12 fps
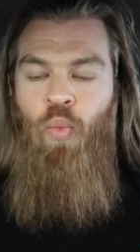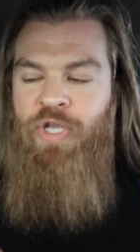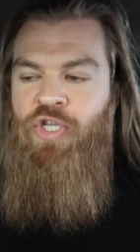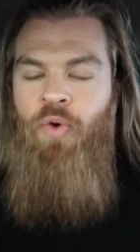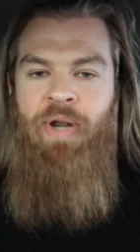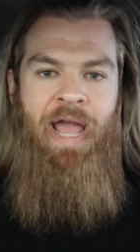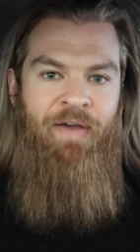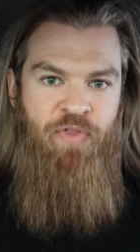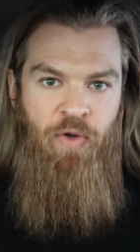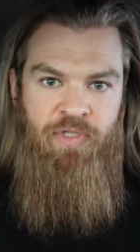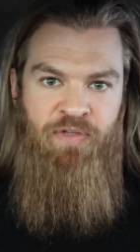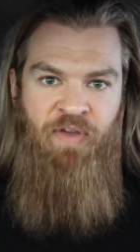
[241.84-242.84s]
We don't have
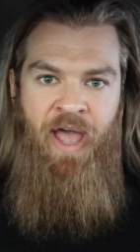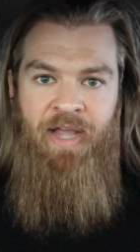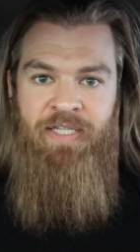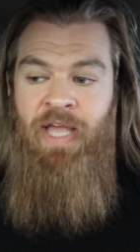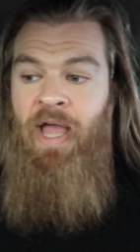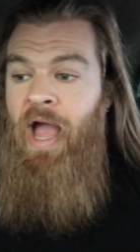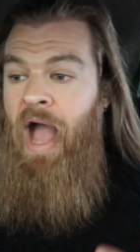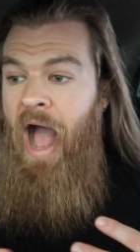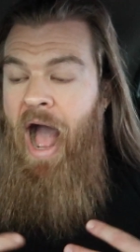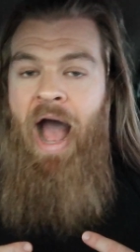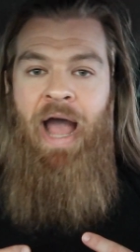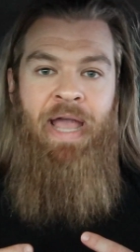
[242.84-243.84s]
those facts.
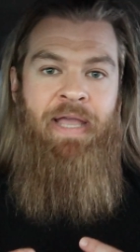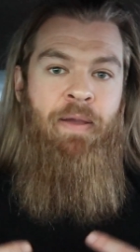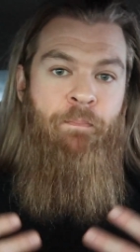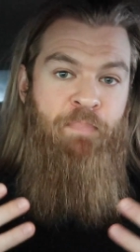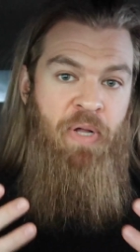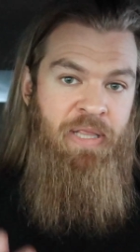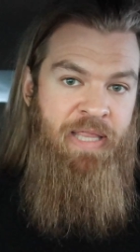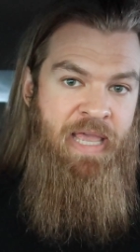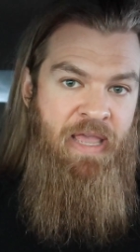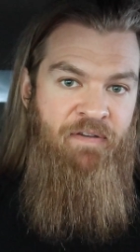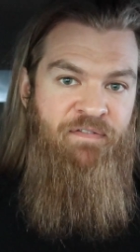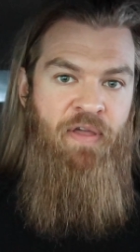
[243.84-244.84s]
I
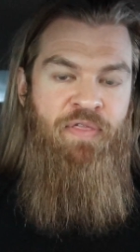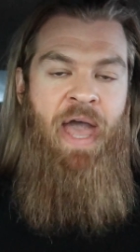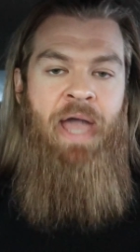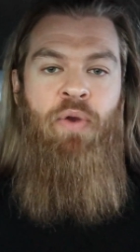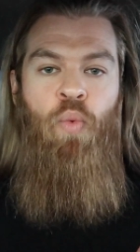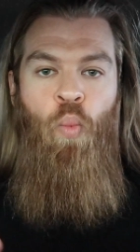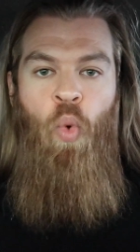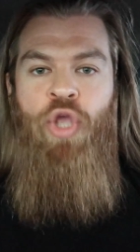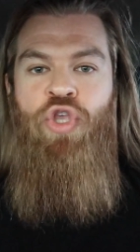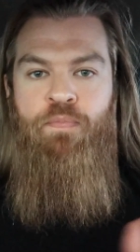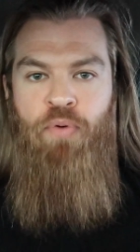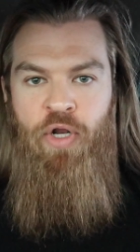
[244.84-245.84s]
believe that
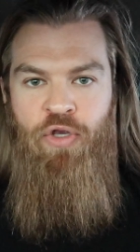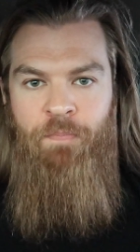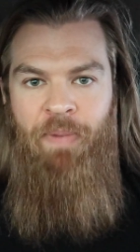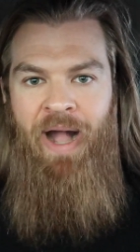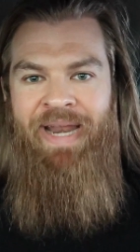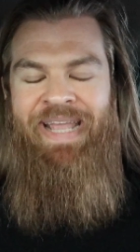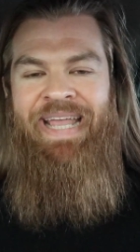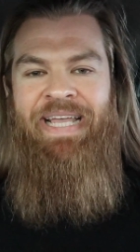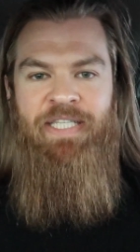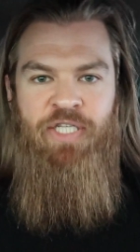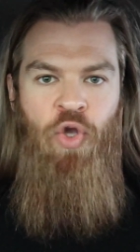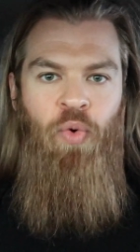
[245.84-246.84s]
what you put in your body
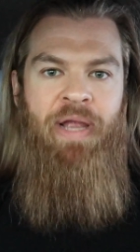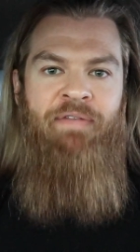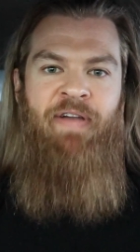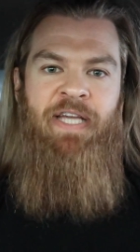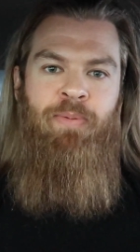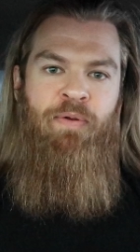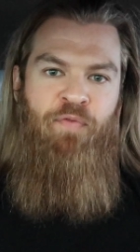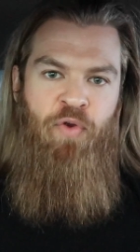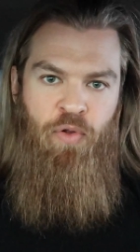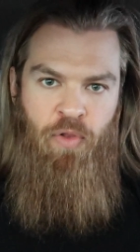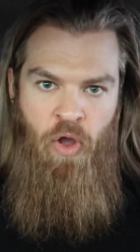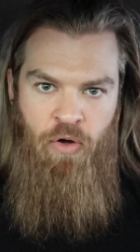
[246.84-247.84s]
is your investment for
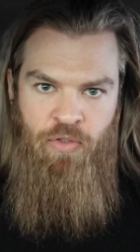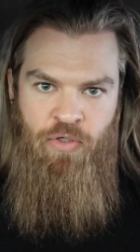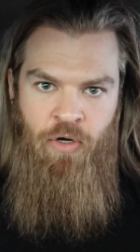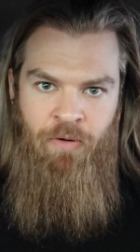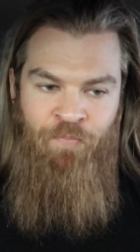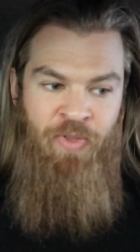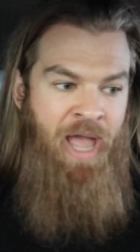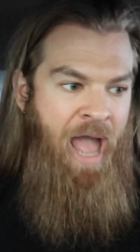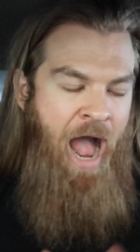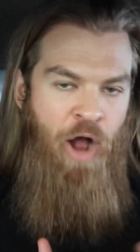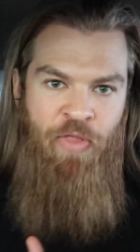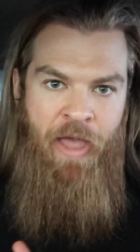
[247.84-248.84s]
your long term.
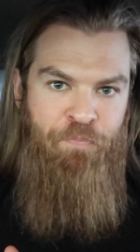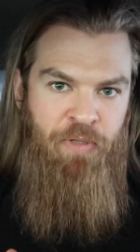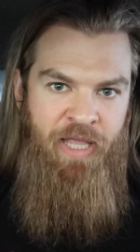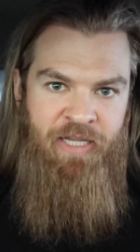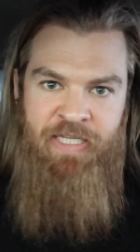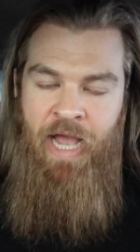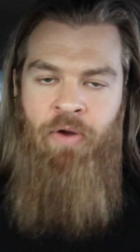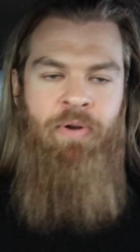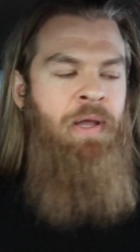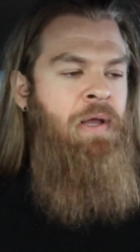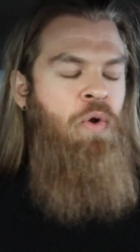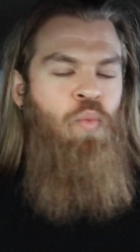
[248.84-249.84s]
How that plays out,
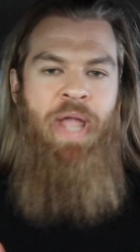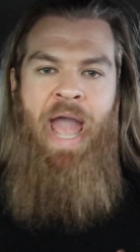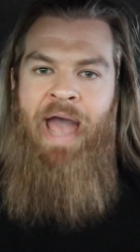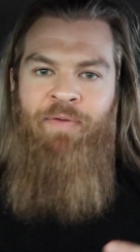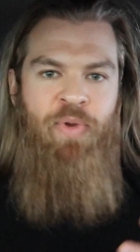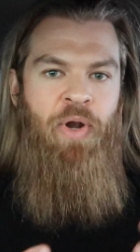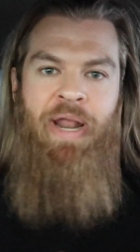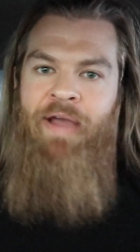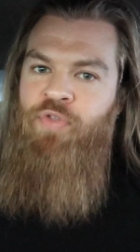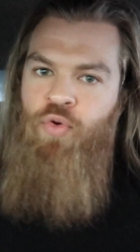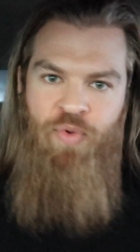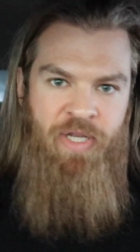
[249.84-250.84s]
we don't
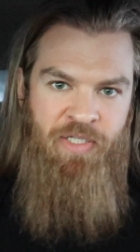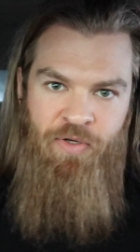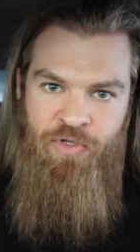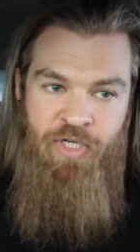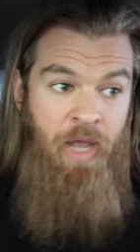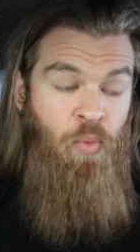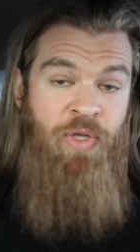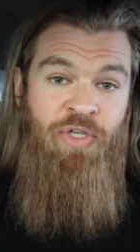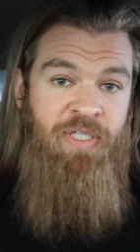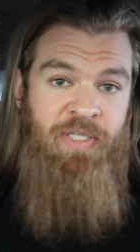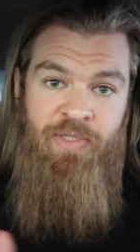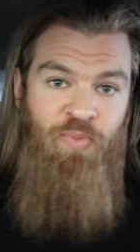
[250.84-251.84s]
have the research yet. We
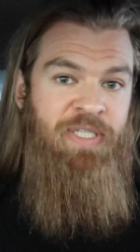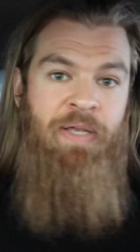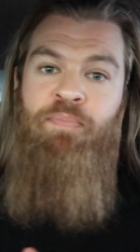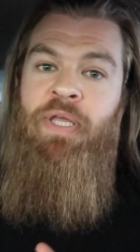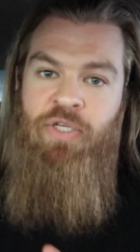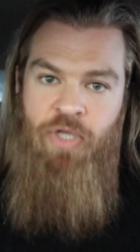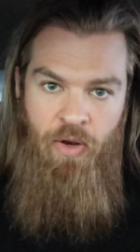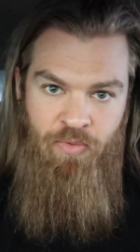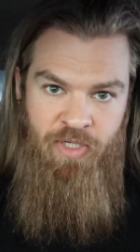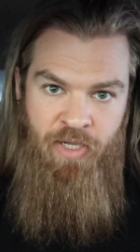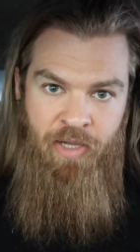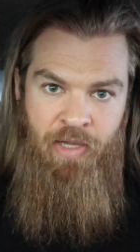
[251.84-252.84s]
simply
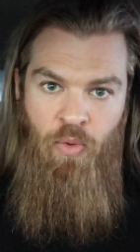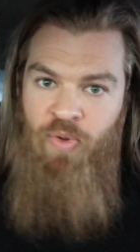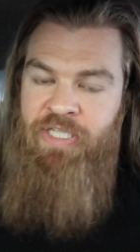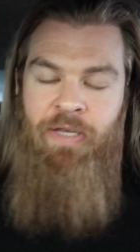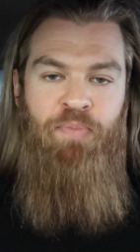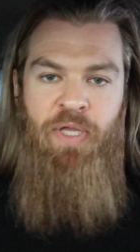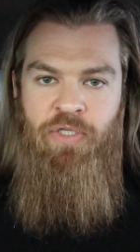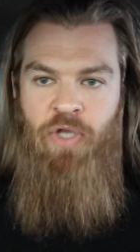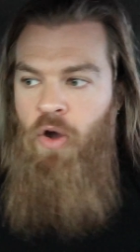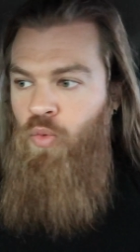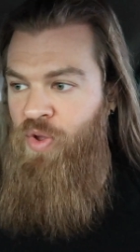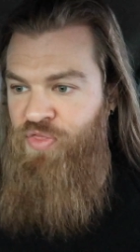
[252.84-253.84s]
don't. We simply
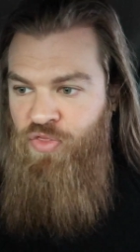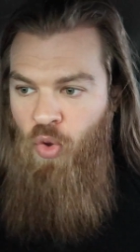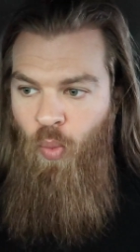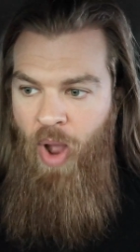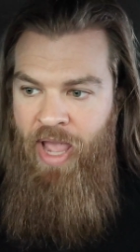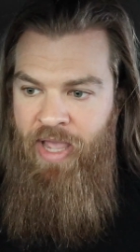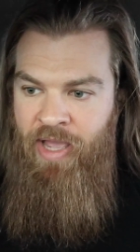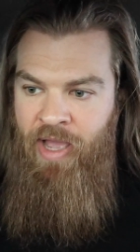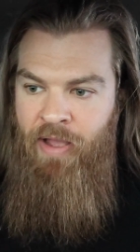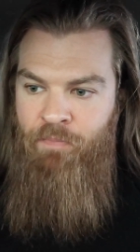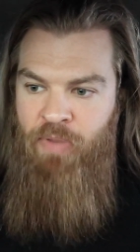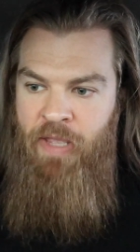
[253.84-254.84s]
don't, with the way
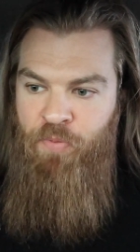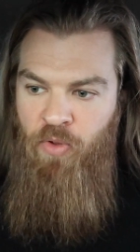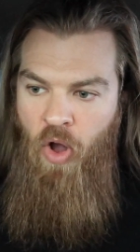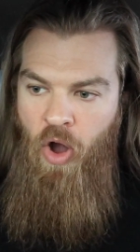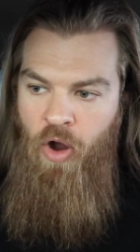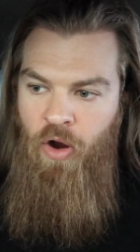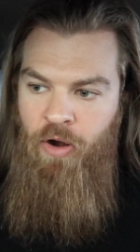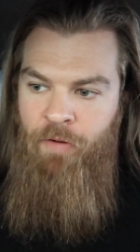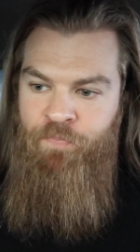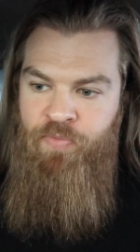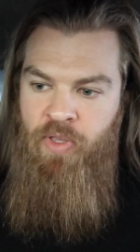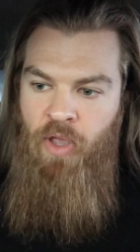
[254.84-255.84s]
people are